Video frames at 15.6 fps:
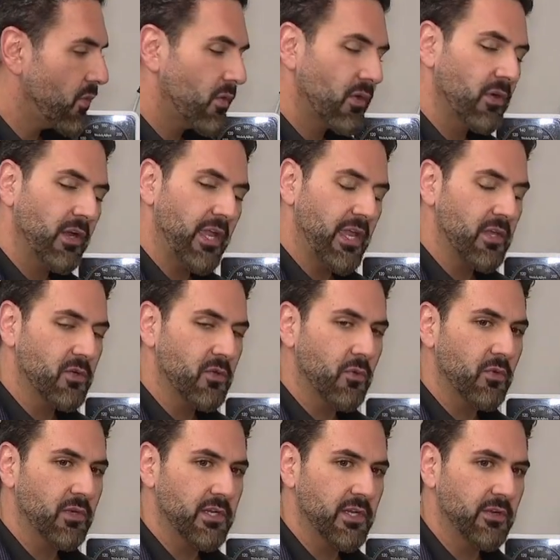or
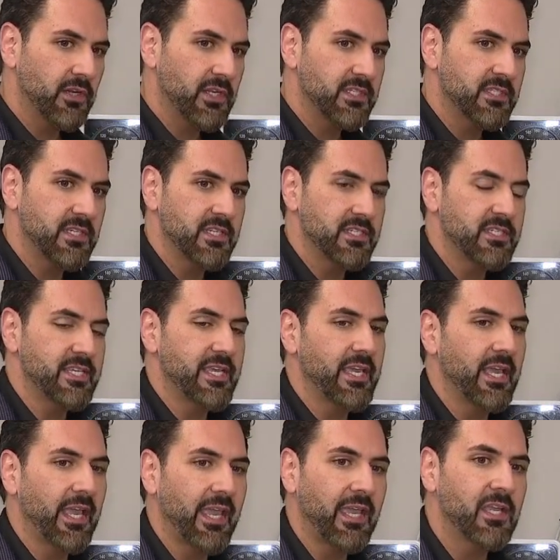a coronary C
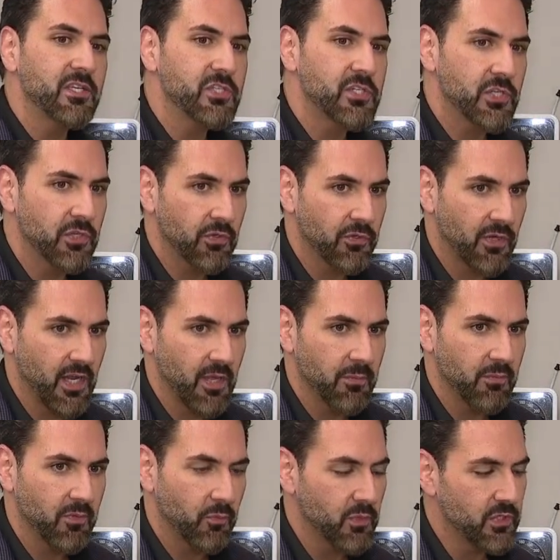T
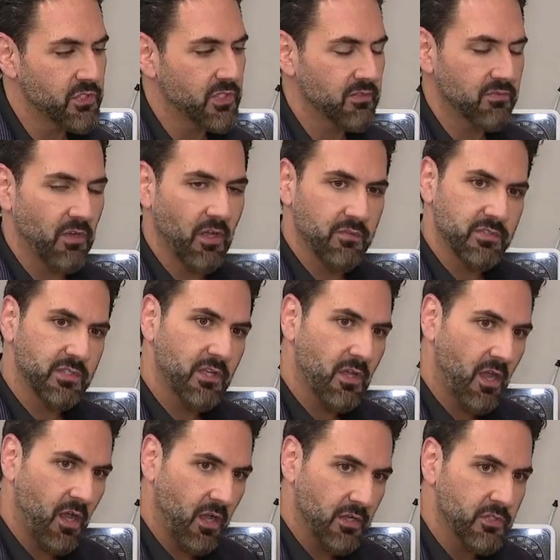angiogram, which
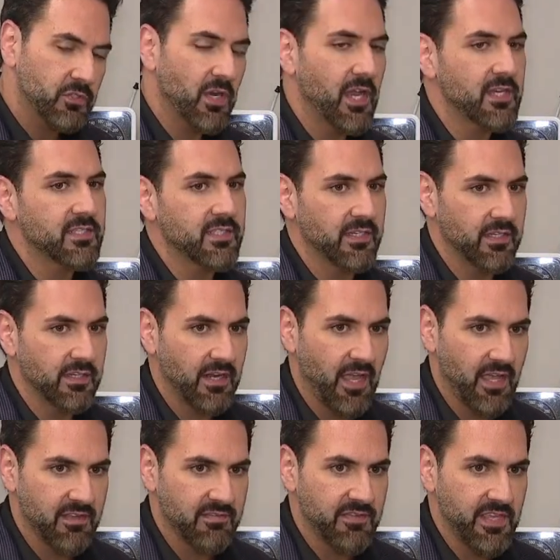involves contrast in
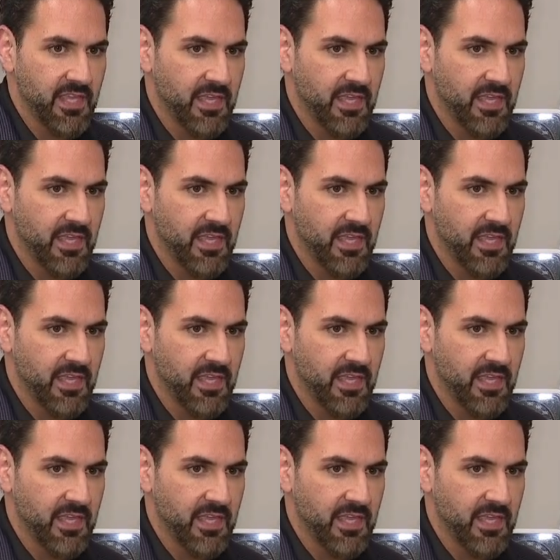an I